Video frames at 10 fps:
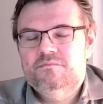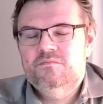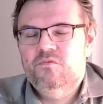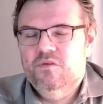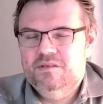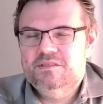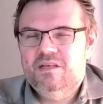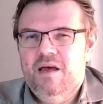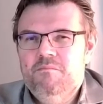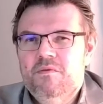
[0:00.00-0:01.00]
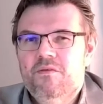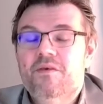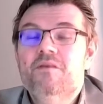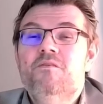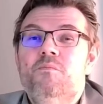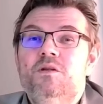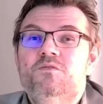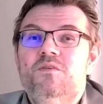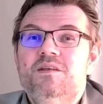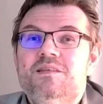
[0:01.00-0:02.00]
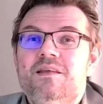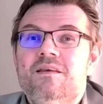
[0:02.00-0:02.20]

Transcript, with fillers: For this time, thank you very much for listening.